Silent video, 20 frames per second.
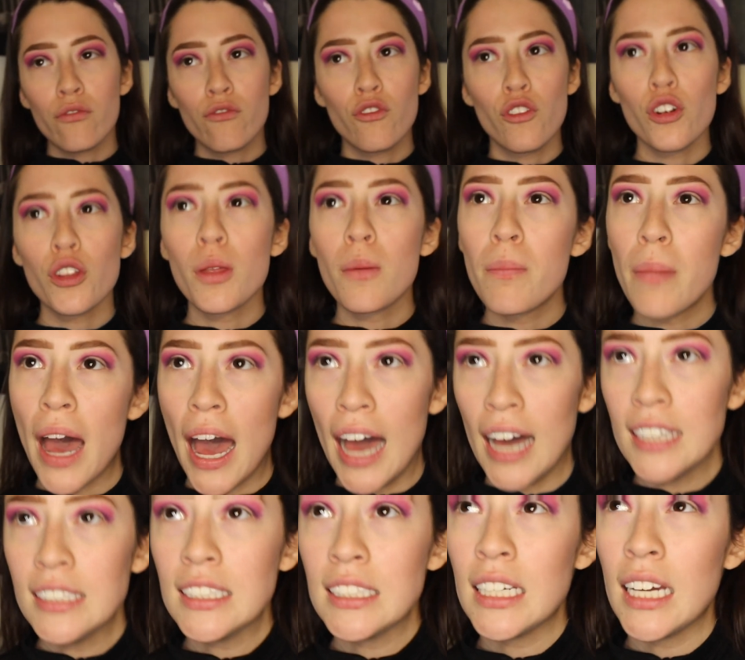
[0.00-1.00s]
for the
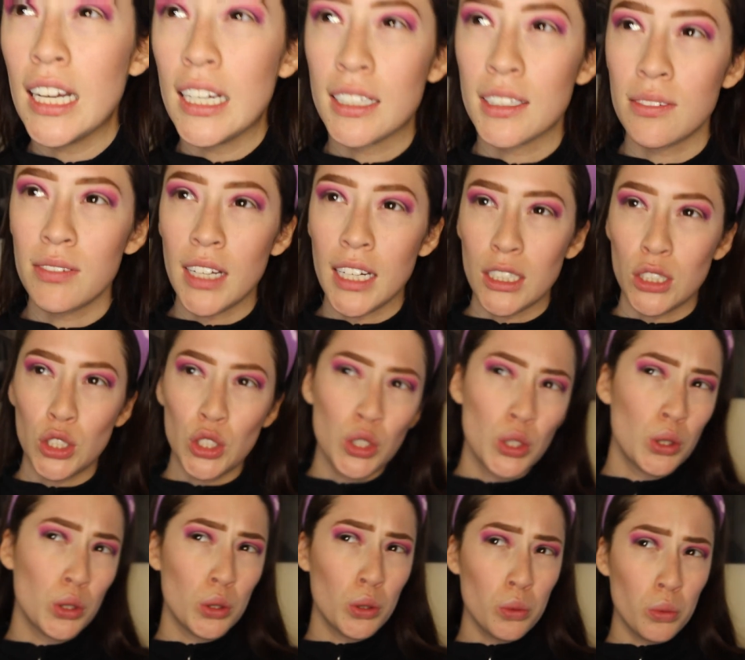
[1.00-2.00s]
past kind of like
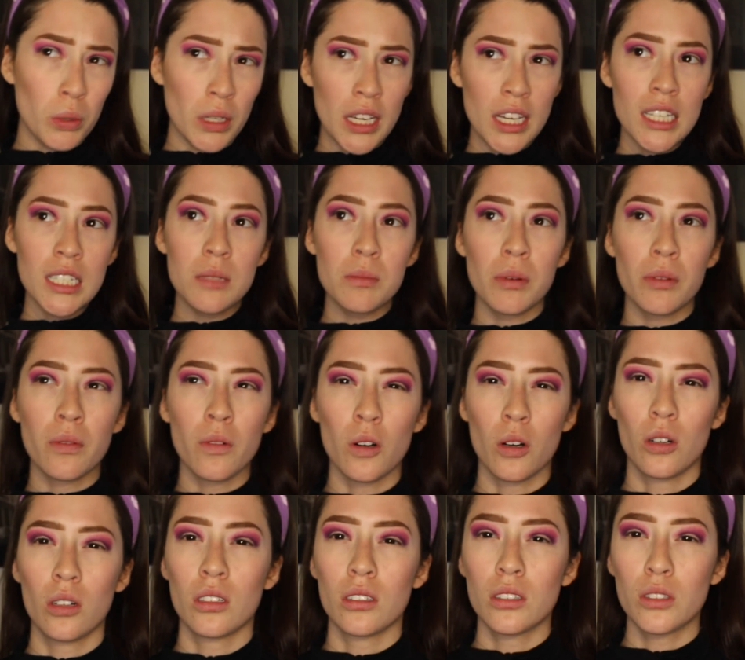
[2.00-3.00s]
2 weeks
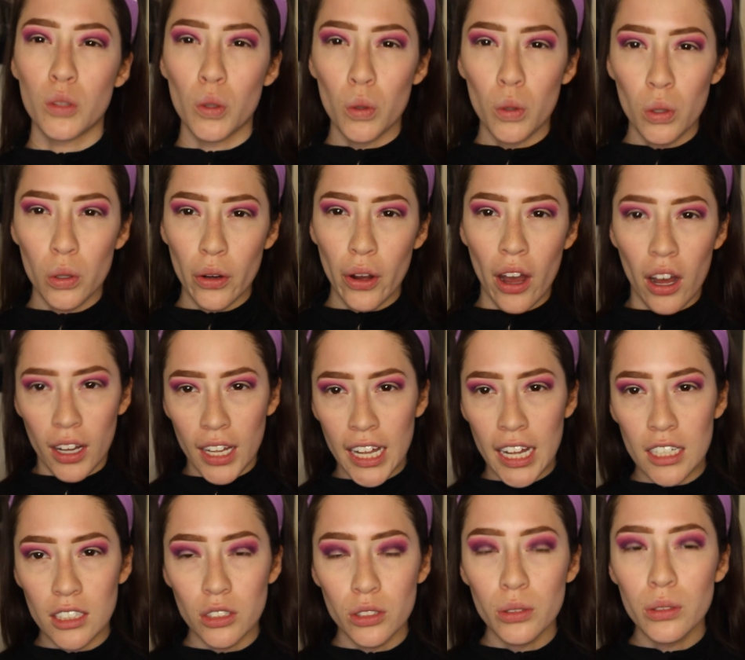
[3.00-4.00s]
before school got
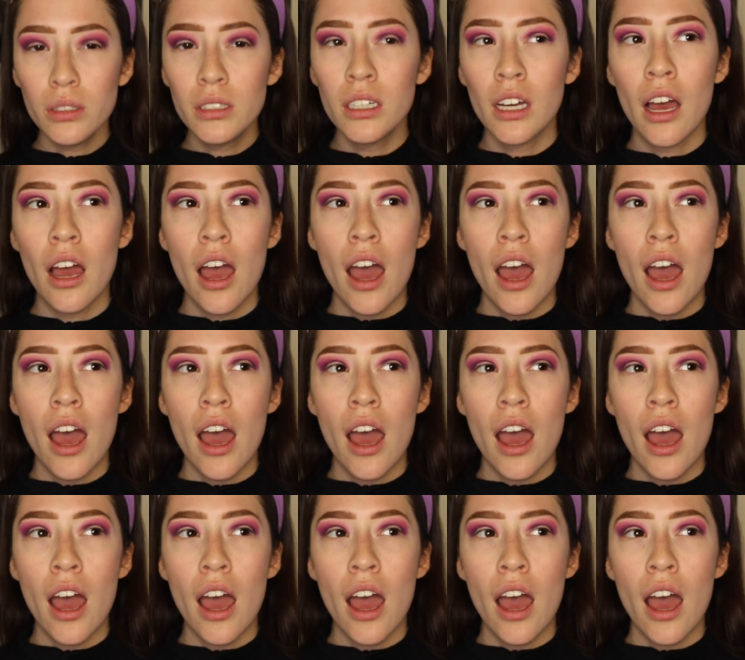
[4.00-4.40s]
canceled,